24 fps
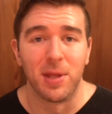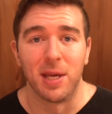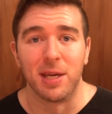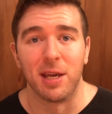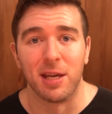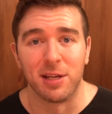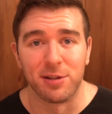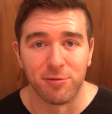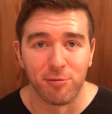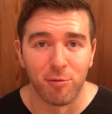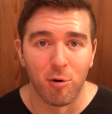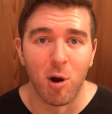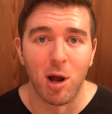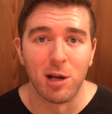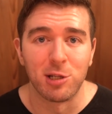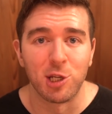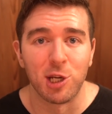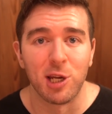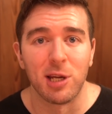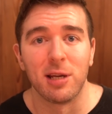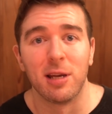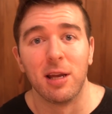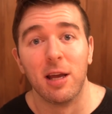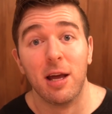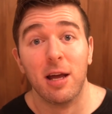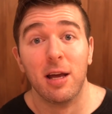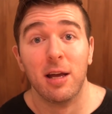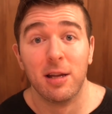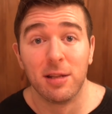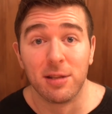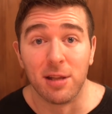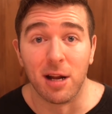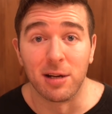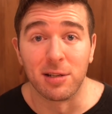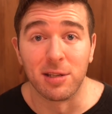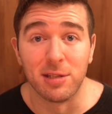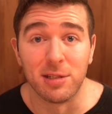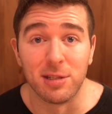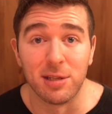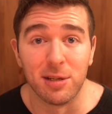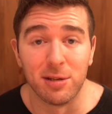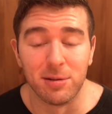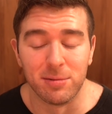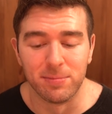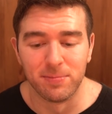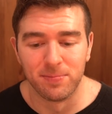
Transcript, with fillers: Thank you guys for watching. Talk to you soon.